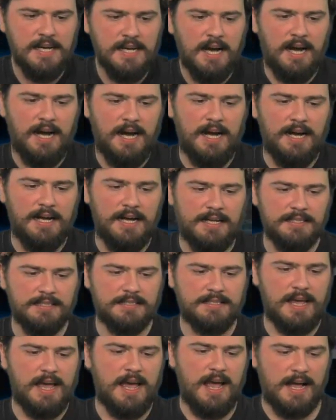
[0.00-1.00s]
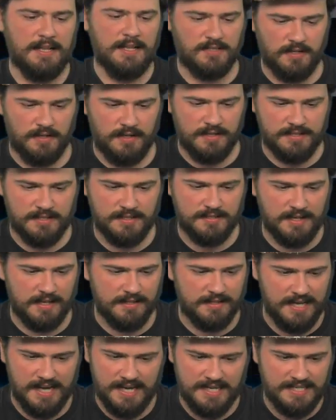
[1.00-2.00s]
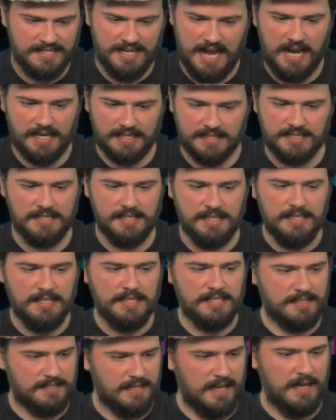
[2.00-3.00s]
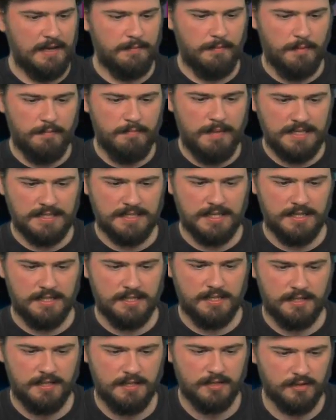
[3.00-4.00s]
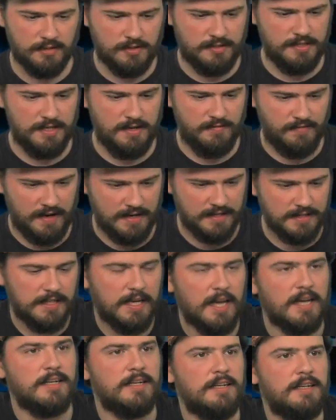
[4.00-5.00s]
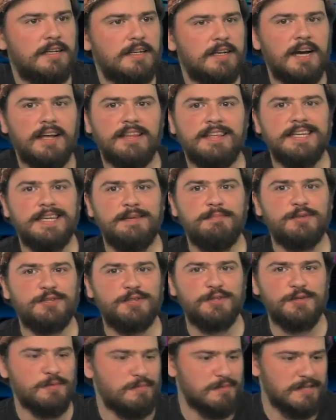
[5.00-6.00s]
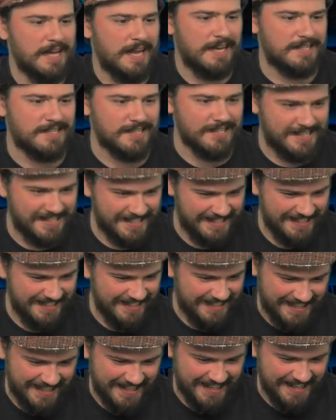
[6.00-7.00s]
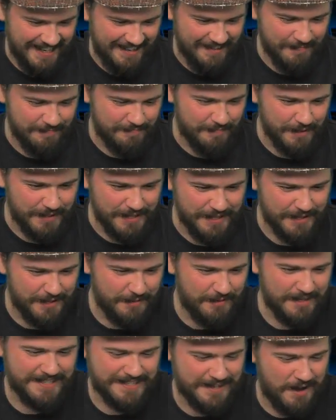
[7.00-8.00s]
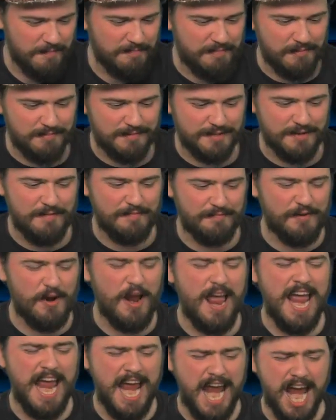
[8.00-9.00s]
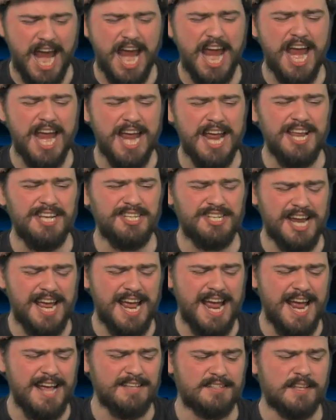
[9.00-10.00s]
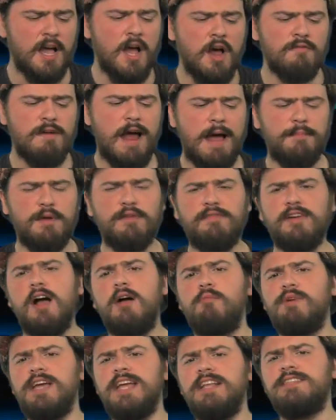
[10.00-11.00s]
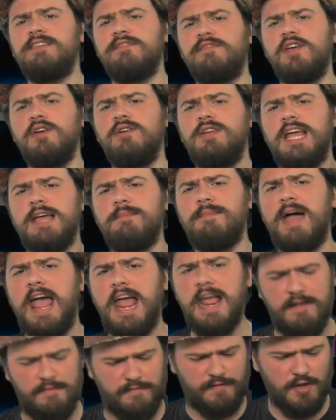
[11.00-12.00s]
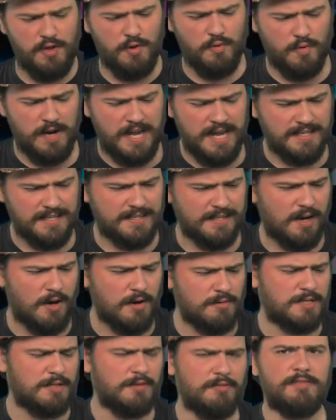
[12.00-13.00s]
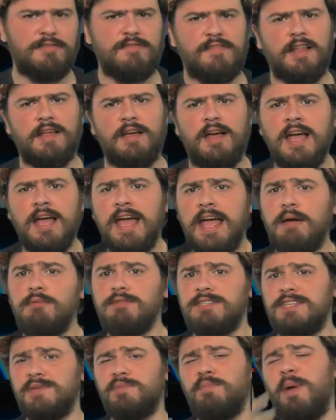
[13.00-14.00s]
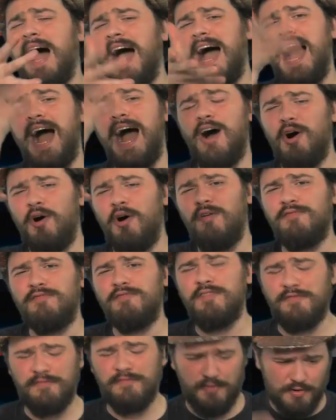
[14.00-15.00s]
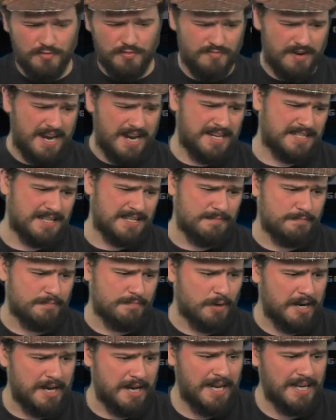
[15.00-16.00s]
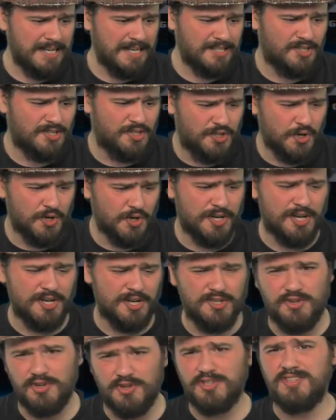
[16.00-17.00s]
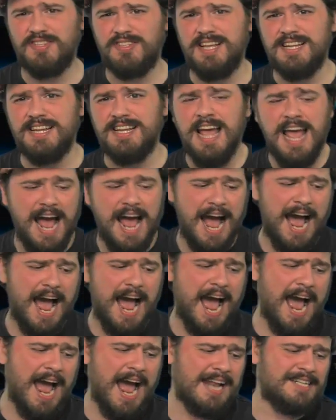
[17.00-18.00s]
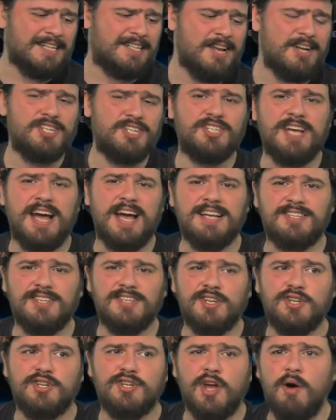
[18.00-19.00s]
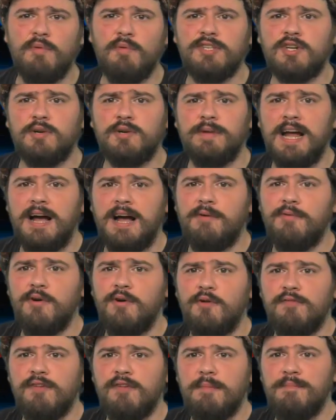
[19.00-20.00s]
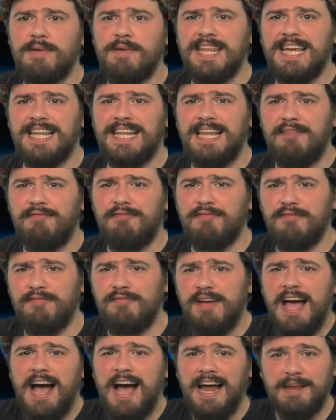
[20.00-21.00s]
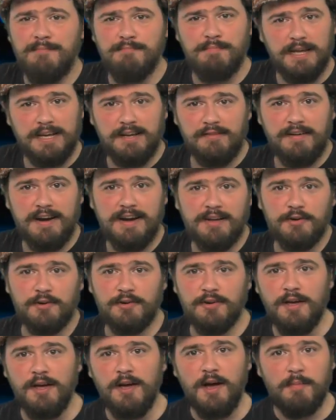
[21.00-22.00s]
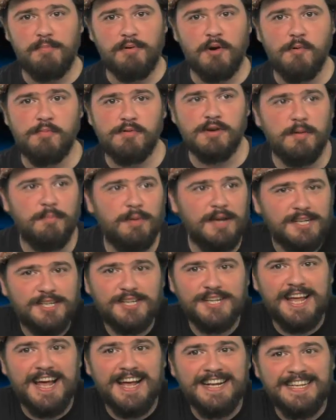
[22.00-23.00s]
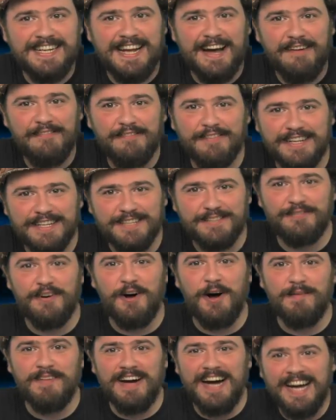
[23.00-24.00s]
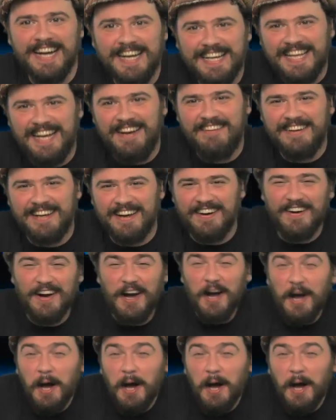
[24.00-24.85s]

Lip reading: And Ansonix has said the exact same message. Good to see your face again. I think he must have double entered. But the other one's not popped up for ages. Right, moving on. We interviewed him a few weeks ago. He was a lovely fella. It was as part of the fundraising, but it is done and dusted. And Digitizer, the show, is coming out November the 11th. I didn't pick a very good, appropriate picture there, did I, for this format? There we go.